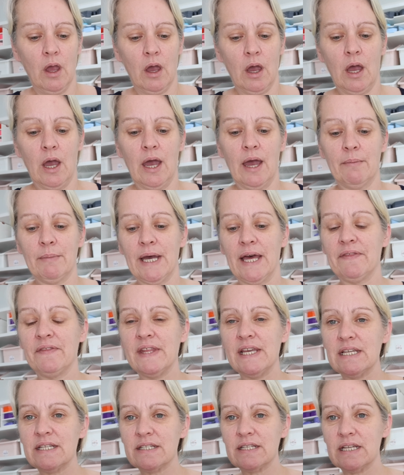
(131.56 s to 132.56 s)
And
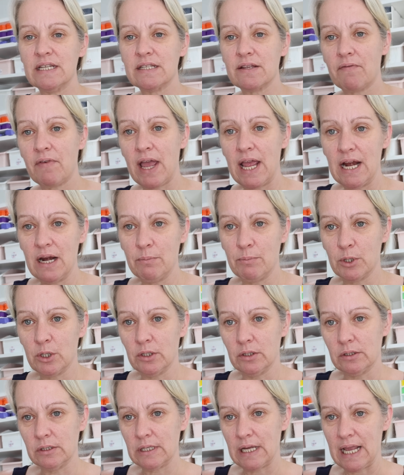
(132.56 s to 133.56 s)
this is
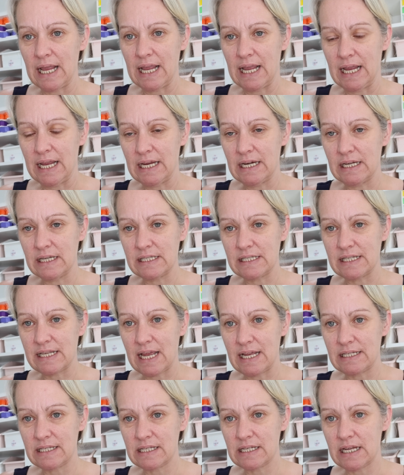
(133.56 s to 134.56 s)
available in
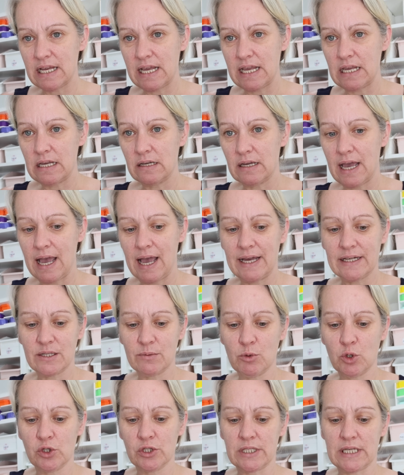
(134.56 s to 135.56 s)
Zesty, Add
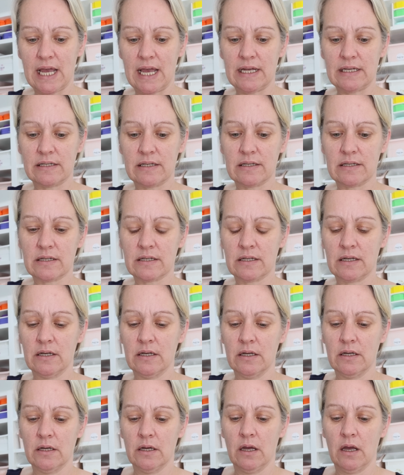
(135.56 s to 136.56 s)
More Zest,
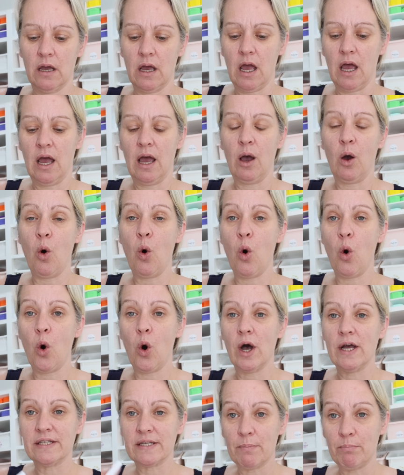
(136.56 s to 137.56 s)
or
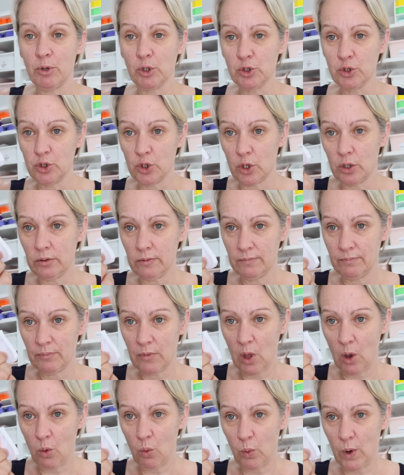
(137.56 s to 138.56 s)
as a bundle
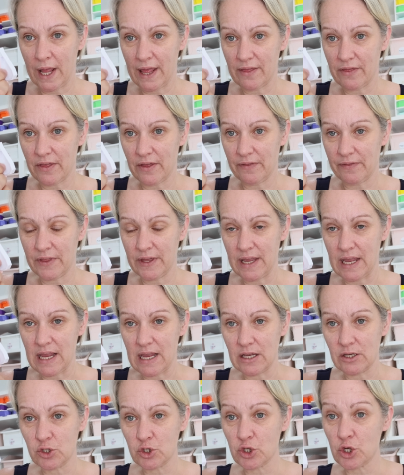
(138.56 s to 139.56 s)
with
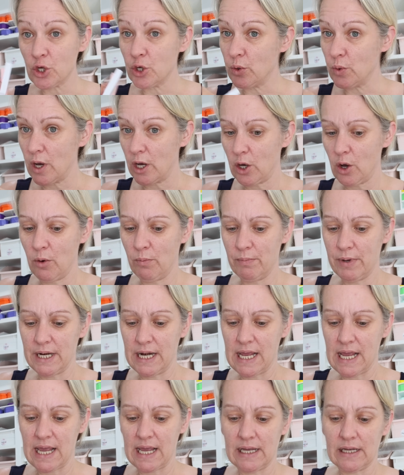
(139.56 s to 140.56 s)
the 2
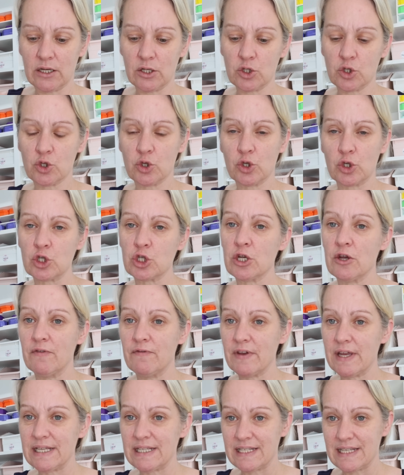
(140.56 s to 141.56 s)
accompanying Touch of
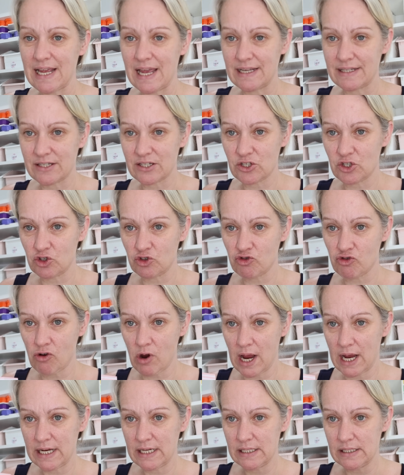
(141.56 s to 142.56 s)
Zest
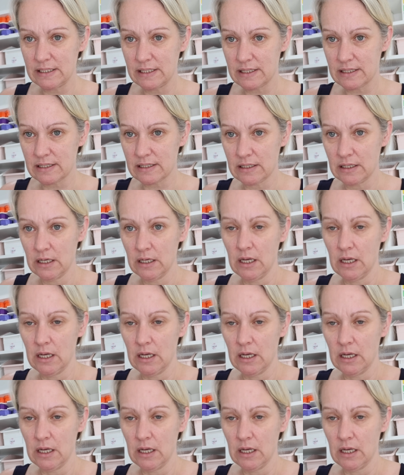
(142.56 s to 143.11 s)
trays.